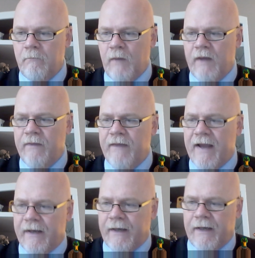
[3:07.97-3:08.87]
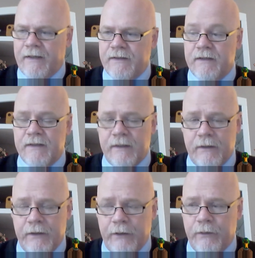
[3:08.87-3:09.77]
"In that case," said the
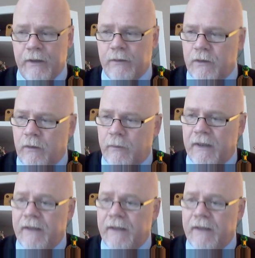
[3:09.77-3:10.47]
dodo solemnly,